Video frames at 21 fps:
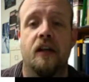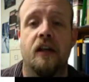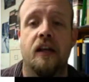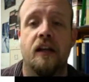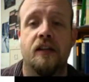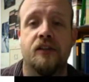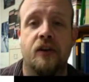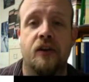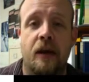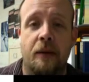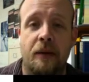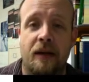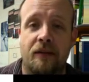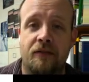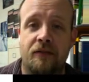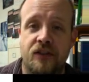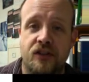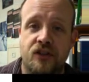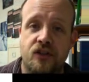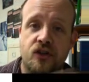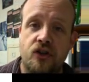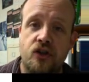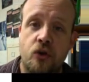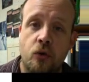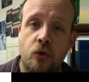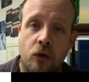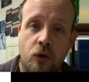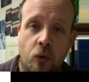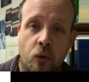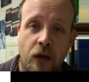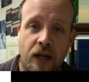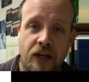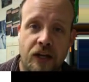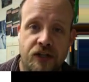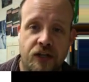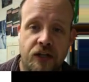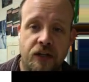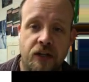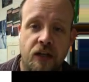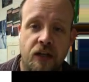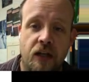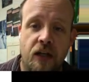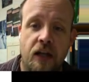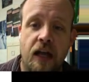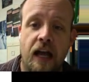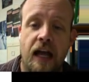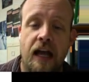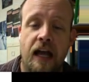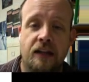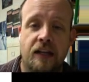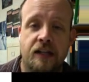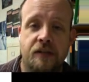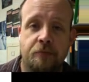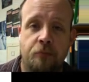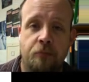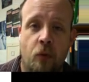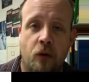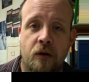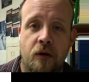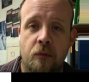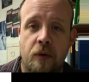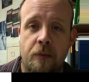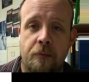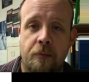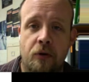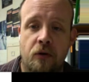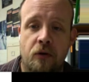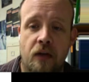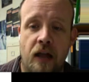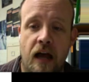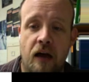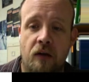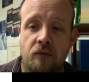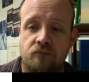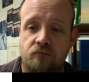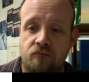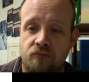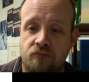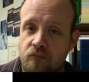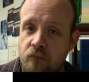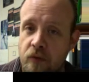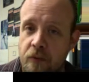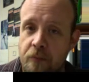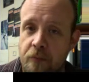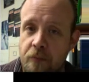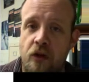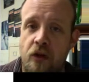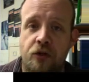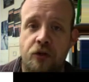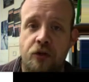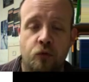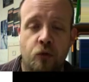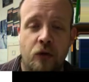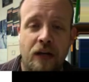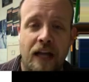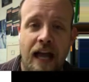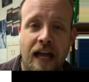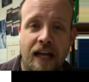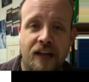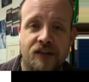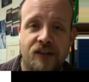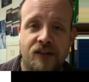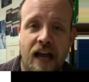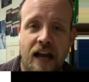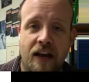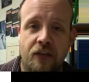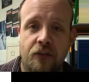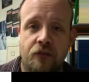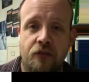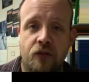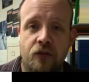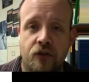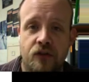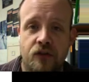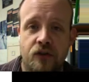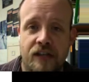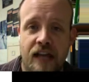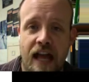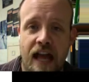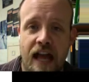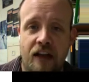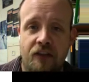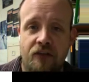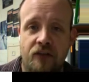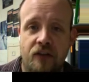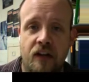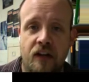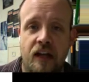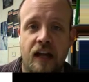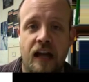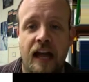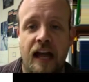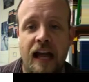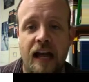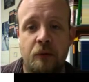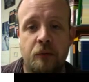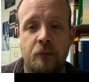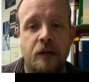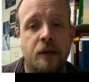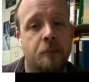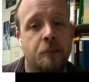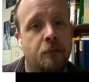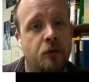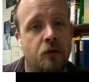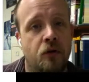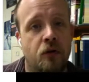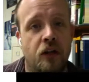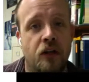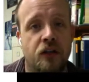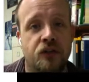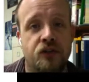So now we have this new equation, and what can we pull out? We can pull a 3x out of the first half, and we can pull a